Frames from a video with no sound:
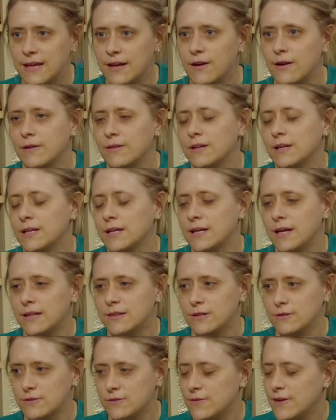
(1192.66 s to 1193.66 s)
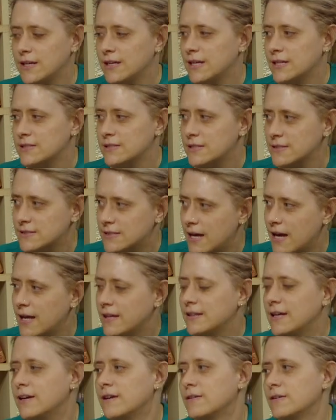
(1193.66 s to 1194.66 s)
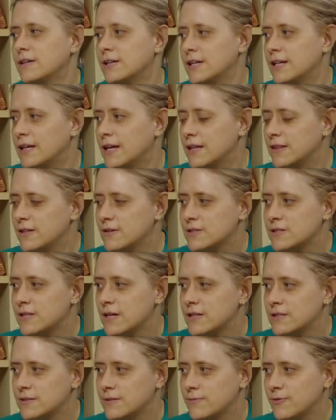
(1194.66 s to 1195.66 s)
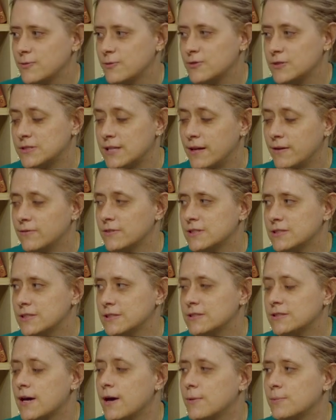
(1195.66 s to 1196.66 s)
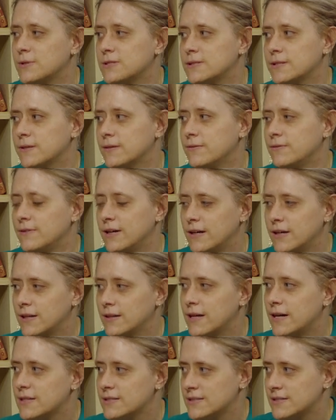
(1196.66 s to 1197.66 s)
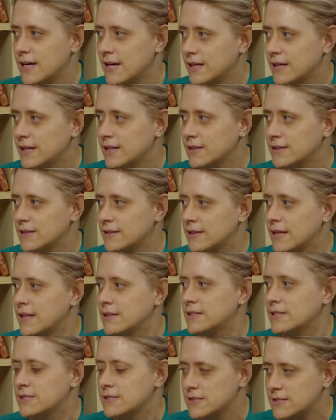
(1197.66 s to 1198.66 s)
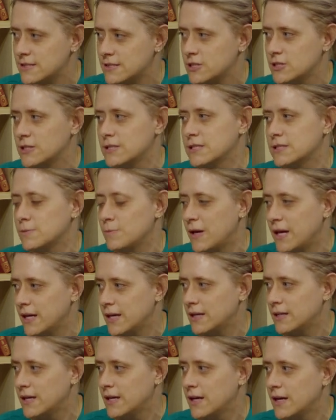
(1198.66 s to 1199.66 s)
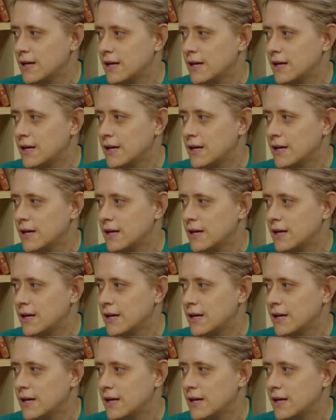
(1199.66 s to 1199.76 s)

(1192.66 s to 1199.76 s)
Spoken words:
they are looking at those finances, and they are looking at those site visits up until the very last second that the decision is made.